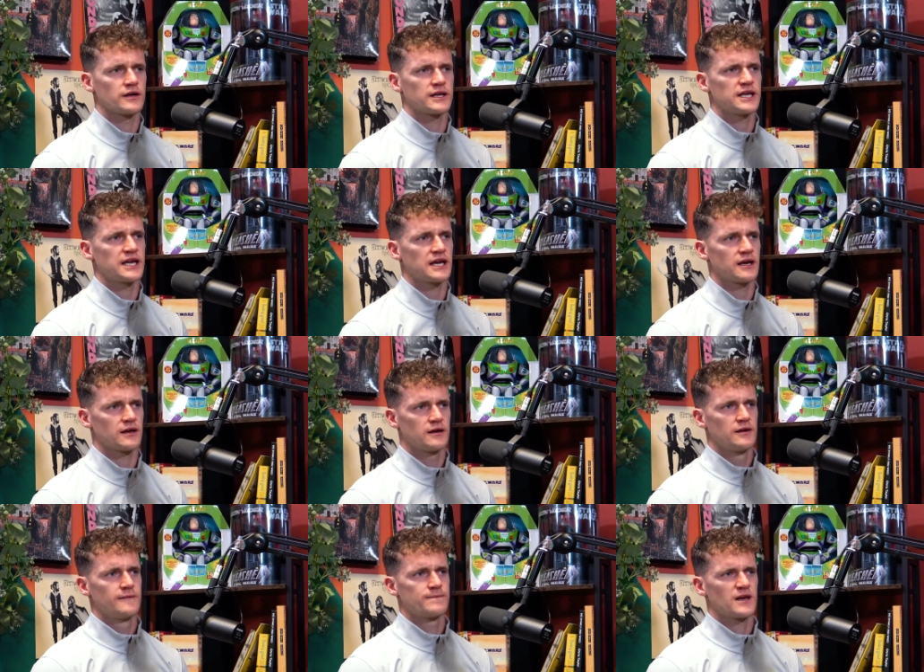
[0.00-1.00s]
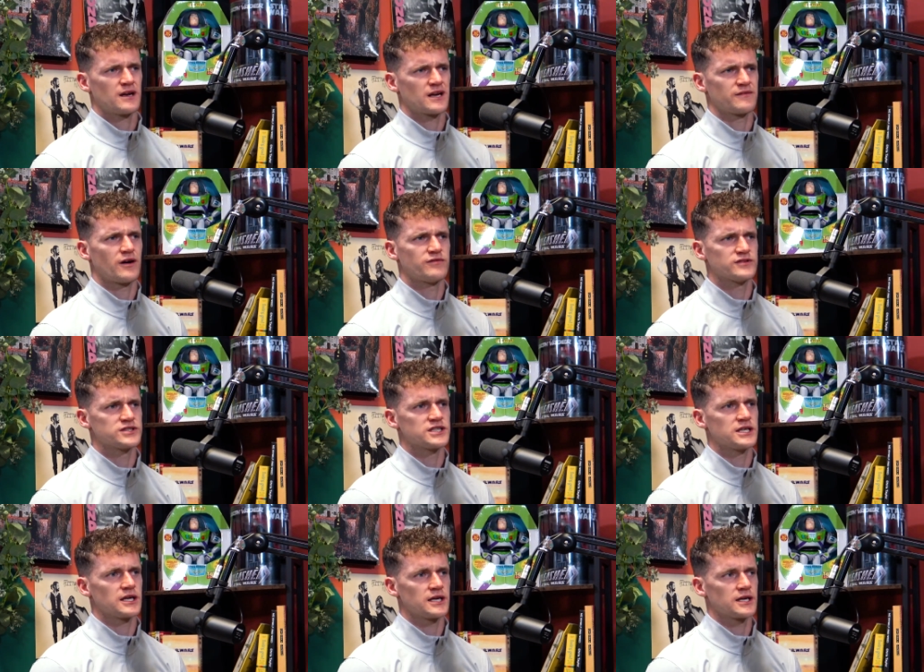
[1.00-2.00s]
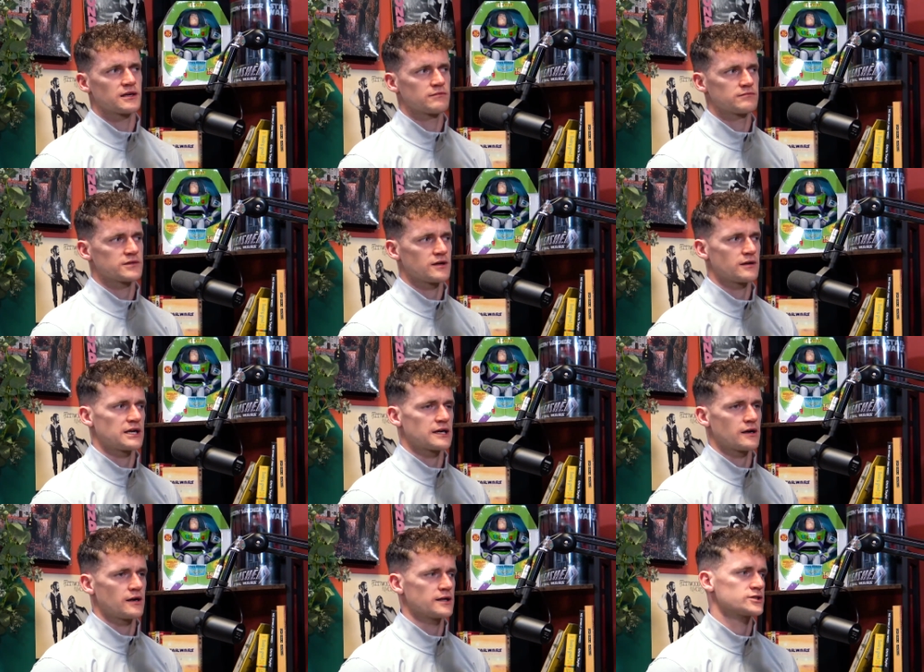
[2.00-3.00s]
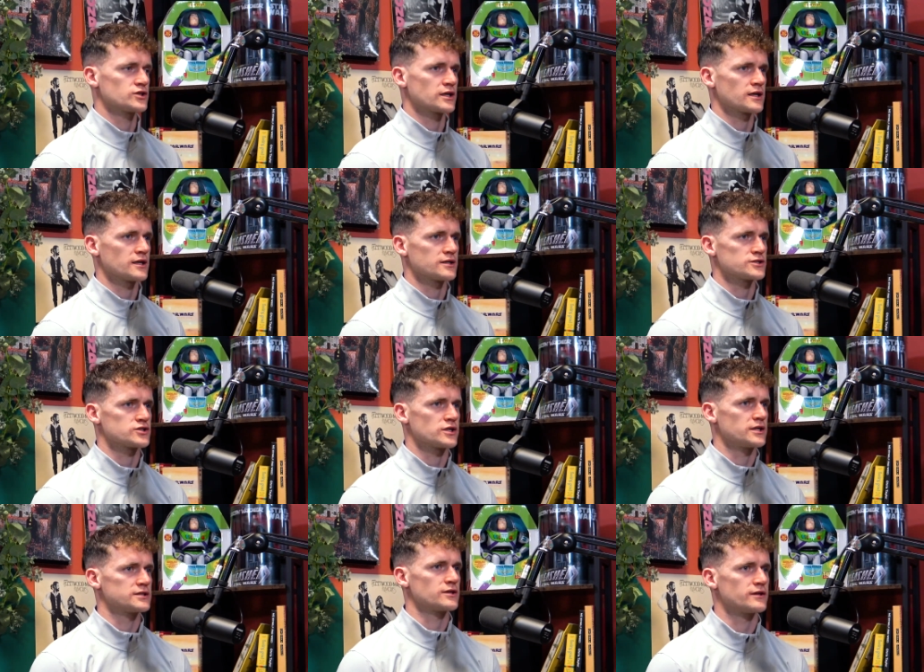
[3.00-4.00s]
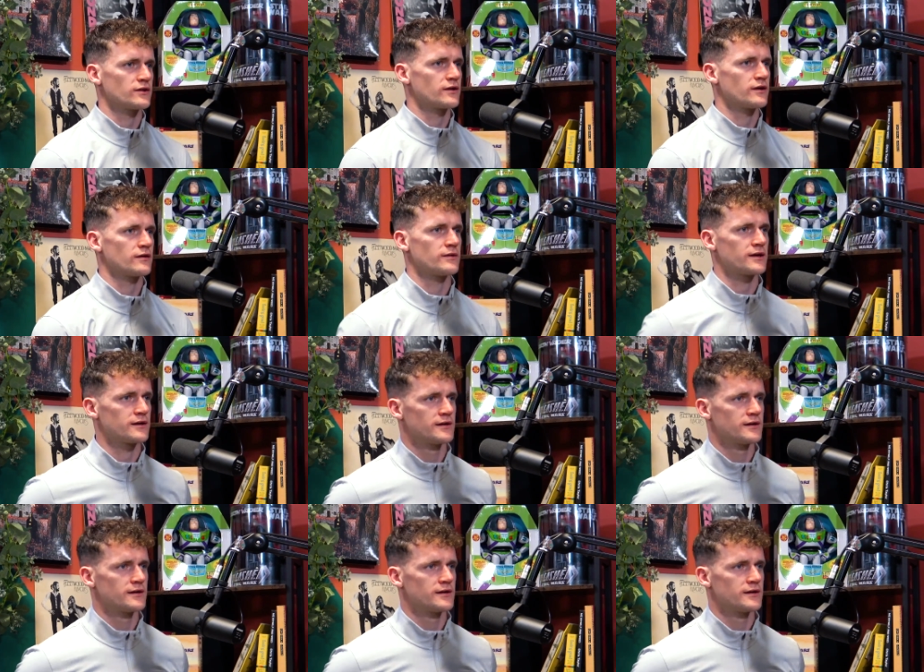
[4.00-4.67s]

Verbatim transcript: I think uh, like I've often seen like you know, alcoholics drinking on the street, so I don't know what.